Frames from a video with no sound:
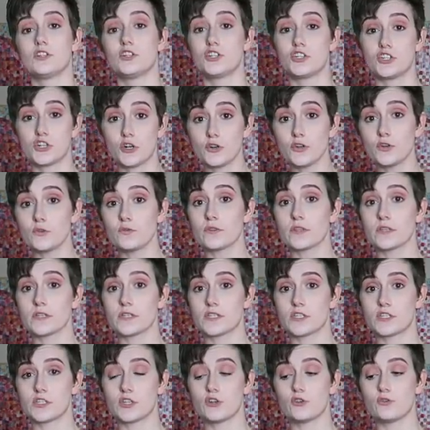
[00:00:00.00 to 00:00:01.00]
show you
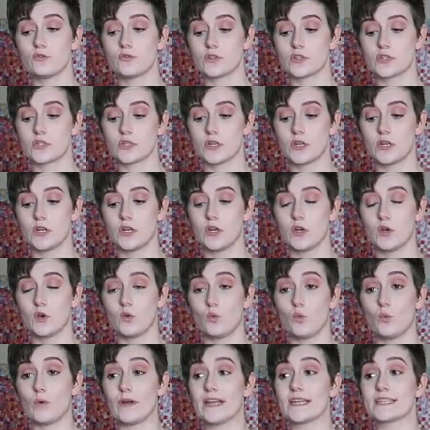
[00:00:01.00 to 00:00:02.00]
this suit
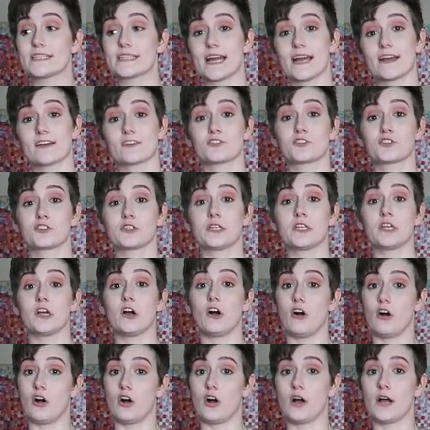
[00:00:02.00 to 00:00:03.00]
when it's
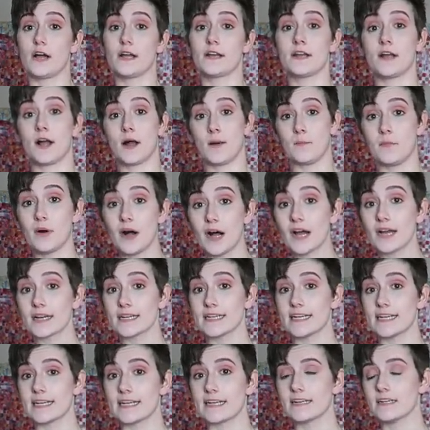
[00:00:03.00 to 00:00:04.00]
actually on a
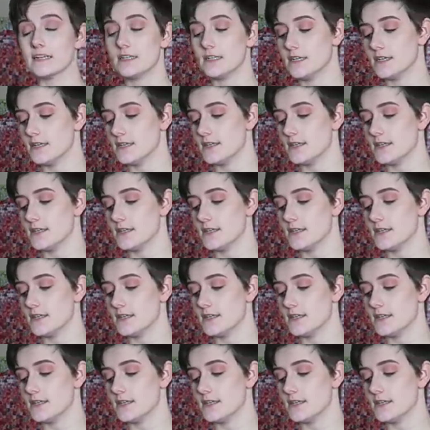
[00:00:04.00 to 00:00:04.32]
body